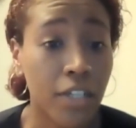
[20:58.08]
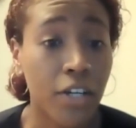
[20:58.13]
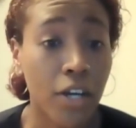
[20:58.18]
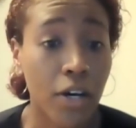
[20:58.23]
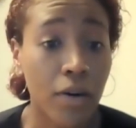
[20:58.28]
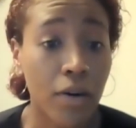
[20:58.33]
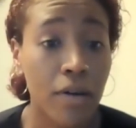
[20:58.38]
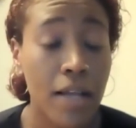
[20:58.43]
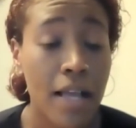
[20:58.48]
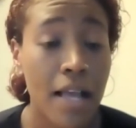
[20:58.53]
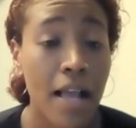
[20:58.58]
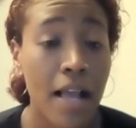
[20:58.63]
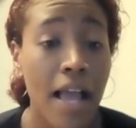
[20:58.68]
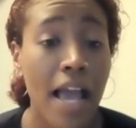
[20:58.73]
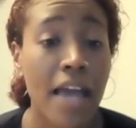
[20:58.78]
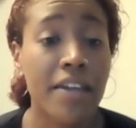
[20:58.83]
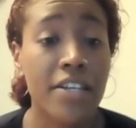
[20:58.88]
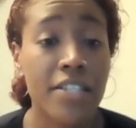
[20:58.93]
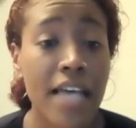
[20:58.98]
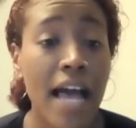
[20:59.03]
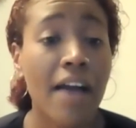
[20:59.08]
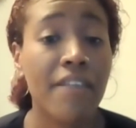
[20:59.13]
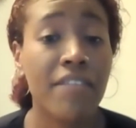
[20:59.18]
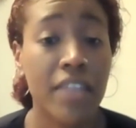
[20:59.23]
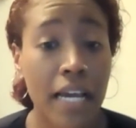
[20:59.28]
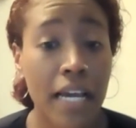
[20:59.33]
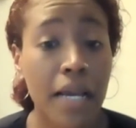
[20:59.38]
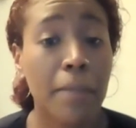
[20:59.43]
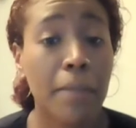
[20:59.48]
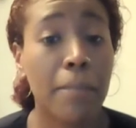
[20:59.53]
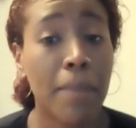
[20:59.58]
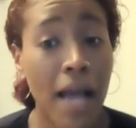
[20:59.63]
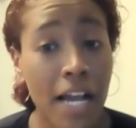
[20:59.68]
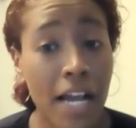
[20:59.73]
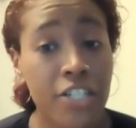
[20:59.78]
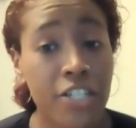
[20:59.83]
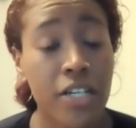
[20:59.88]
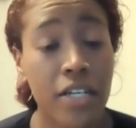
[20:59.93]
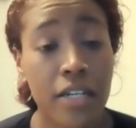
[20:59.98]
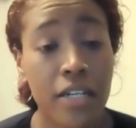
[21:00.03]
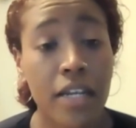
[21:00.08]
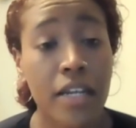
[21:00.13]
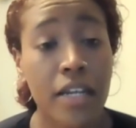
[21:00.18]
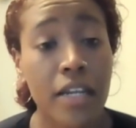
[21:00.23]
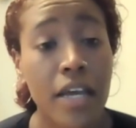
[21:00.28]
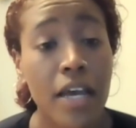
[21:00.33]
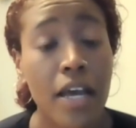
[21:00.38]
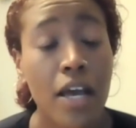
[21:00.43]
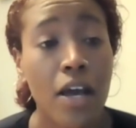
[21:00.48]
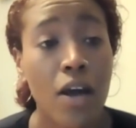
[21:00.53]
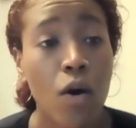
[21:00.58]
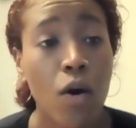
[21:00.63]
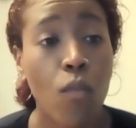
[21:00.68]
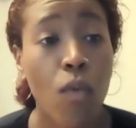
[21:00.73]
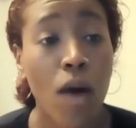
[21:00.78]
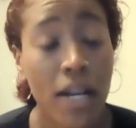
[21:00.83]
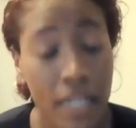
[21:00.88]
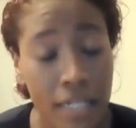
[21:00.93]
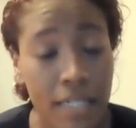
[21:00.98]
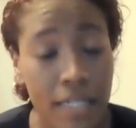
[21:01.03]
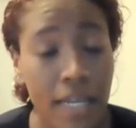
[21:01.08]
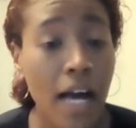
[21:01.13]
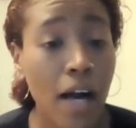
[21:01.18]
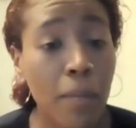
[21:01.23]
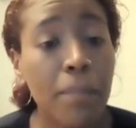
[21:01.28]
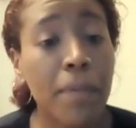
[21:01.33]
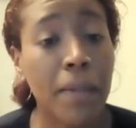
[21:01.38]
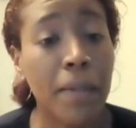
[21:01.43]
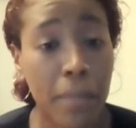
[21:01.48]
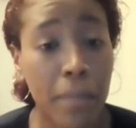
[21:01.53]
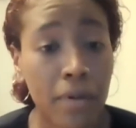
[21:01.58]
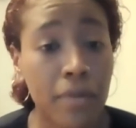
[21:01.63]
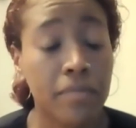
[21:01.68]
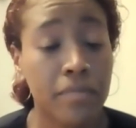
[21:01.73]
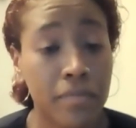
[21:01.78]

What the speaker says: know, and just having that compassion and wanting to help people.